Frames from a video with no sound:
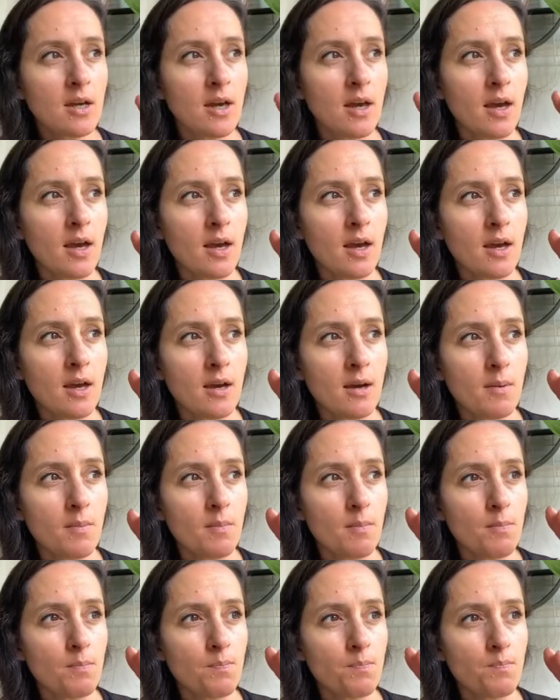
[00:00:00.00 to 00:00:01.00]

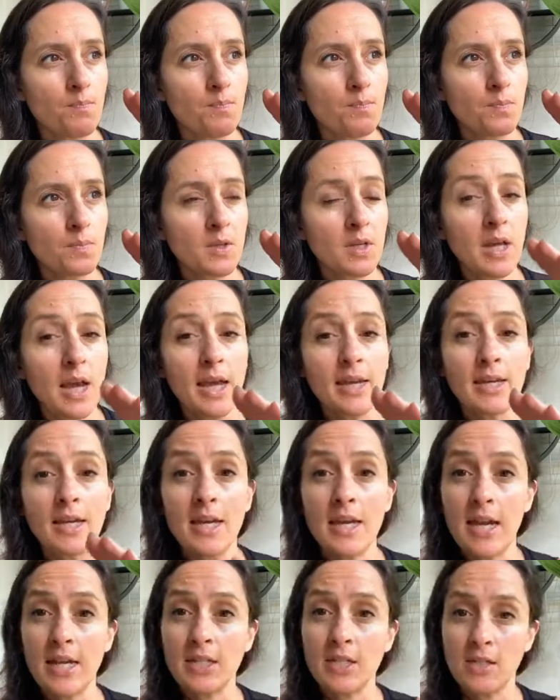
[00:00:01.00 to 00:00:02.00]
and
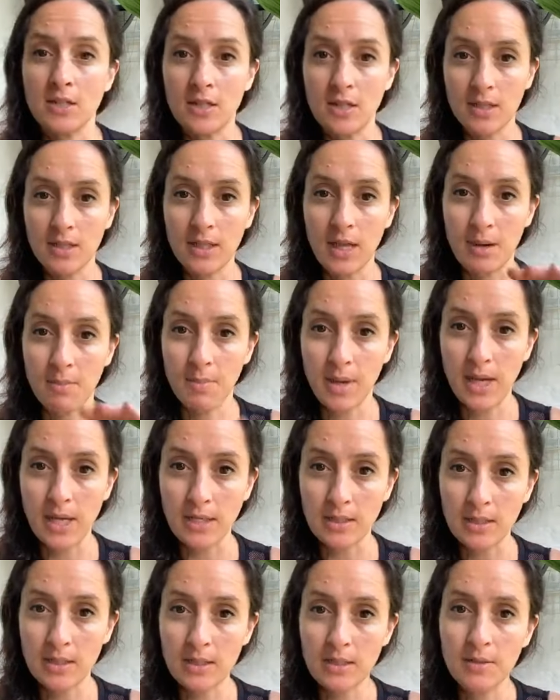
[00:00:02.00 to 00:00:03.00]
connectedness and
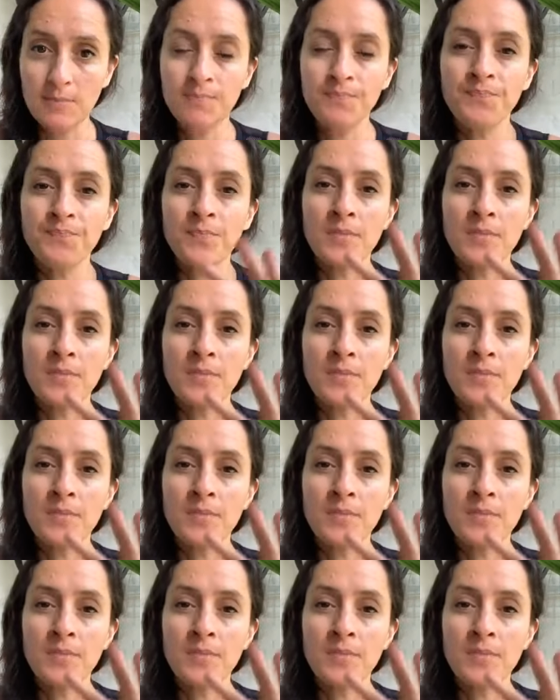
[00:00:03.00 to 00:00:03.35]
peace.